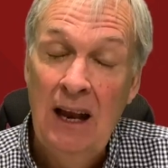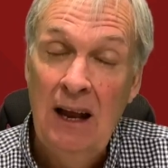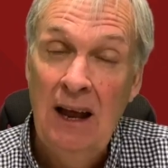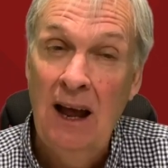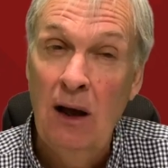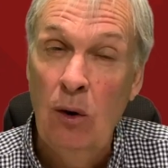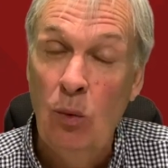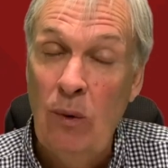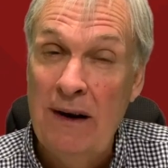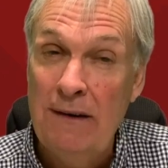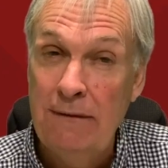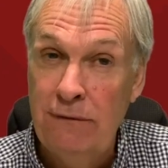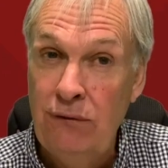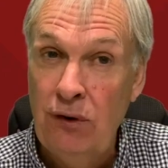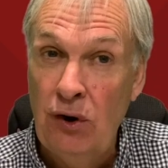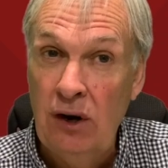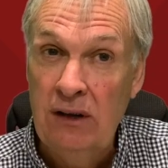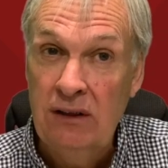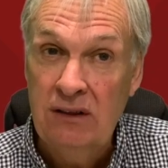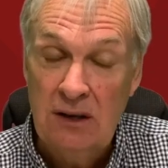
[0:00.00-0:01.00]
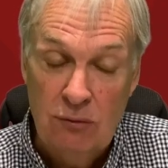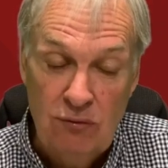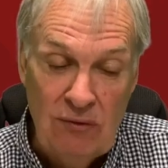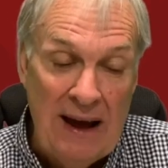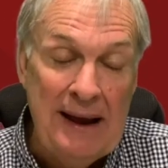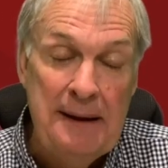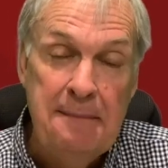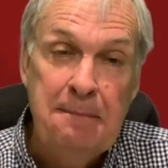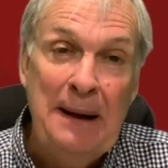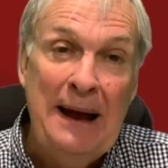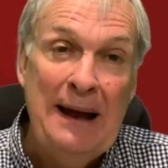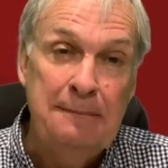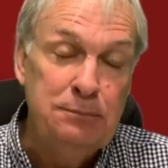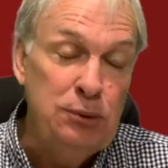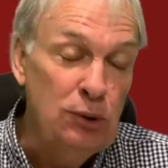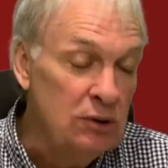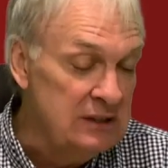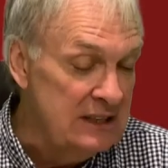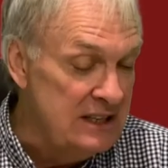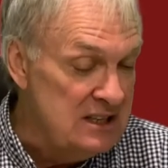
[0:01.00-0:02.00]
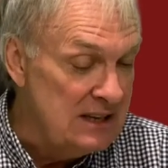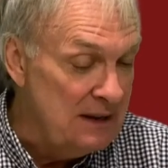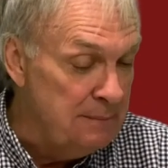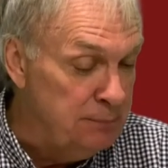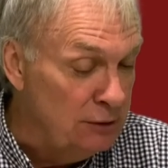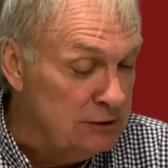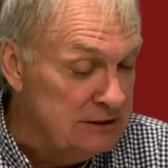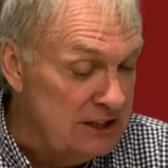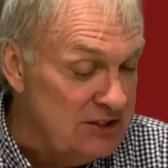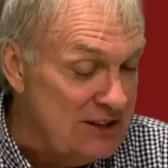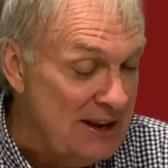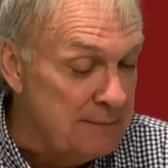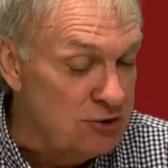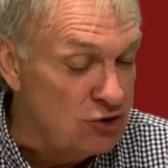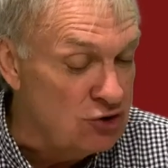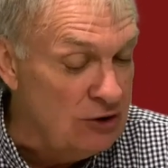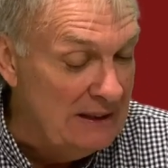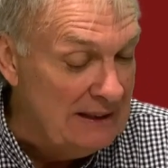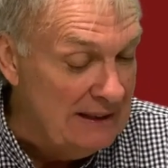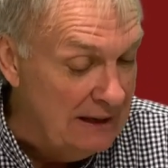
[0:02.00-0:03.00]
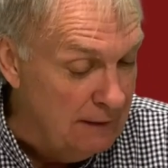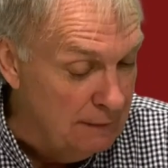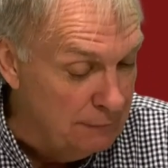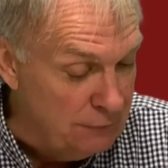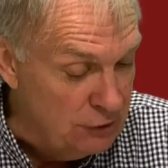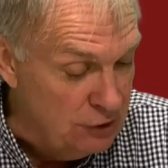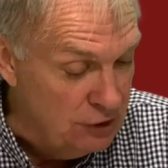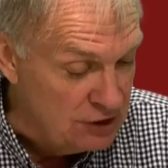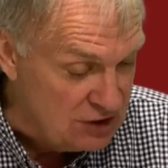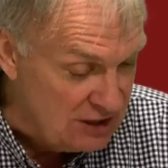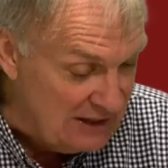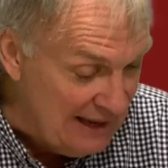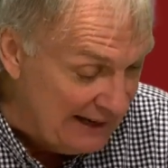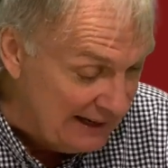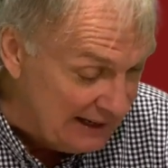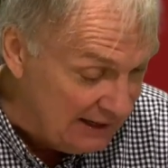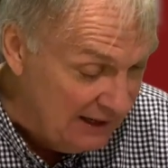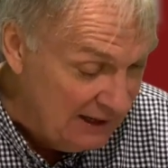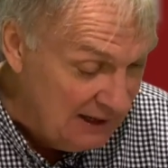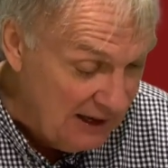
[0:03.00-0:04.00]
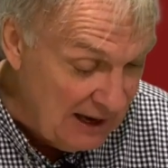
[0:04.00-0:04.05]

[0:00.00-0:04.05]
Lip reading: Juan Foyth, the right back, pulled his hamstring in the first leg.